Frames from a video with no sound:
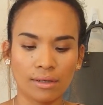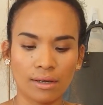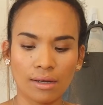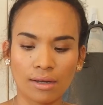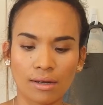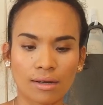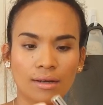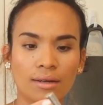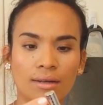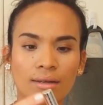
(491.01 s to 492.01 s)
Ugh.
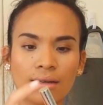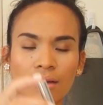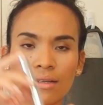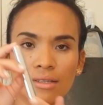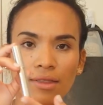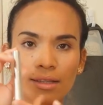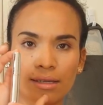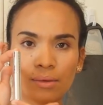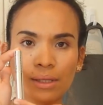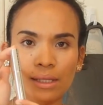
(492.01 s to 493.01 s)
So
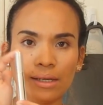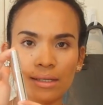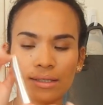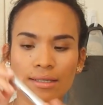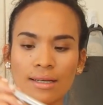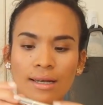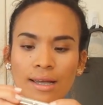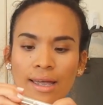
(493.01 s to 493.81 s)
that's how it looks.